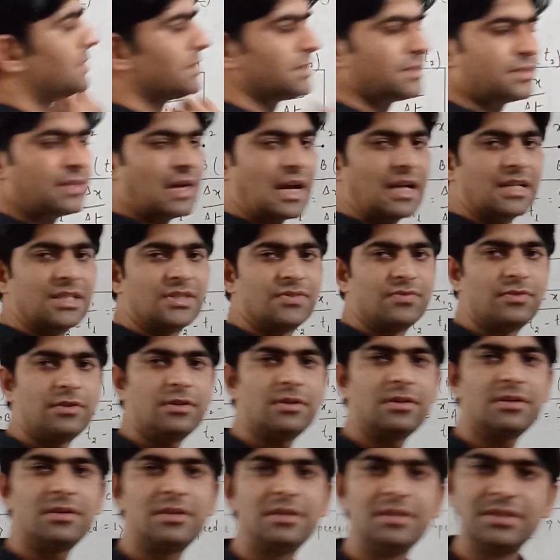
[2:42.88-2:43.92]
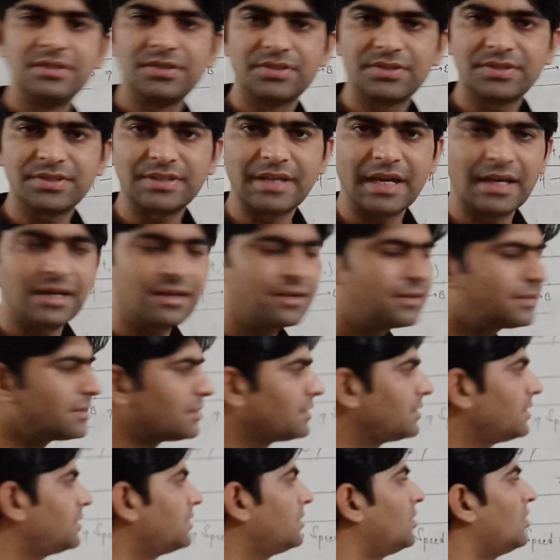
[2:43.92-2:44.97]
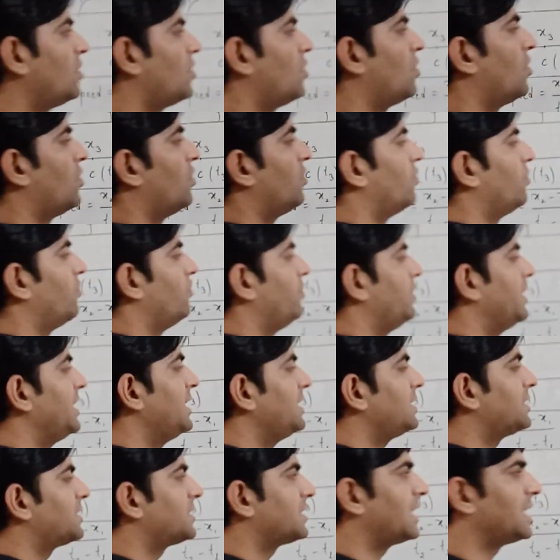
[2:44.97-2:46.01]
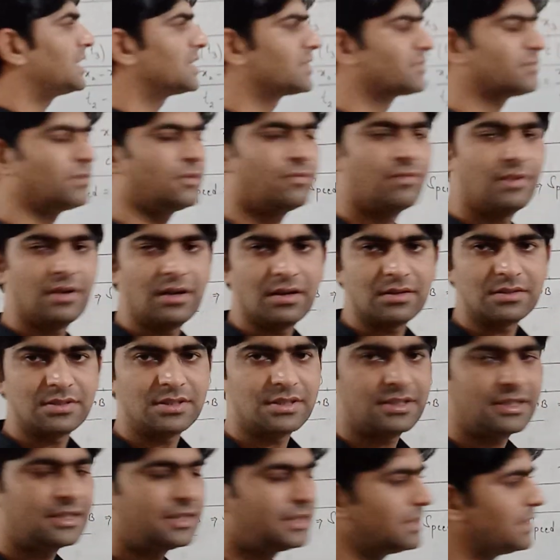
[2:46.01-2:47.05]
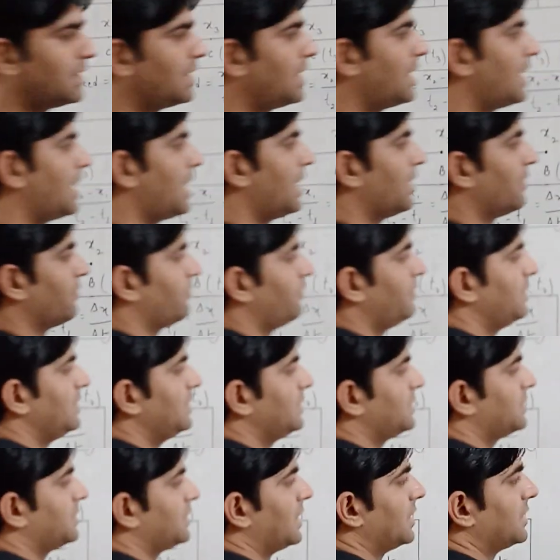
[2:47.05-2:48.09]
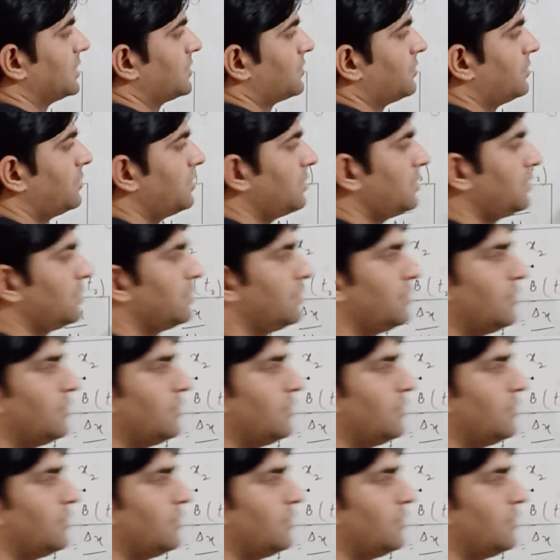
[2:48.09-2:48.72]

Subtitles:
stands for scalar. V stands for velocity and V stands for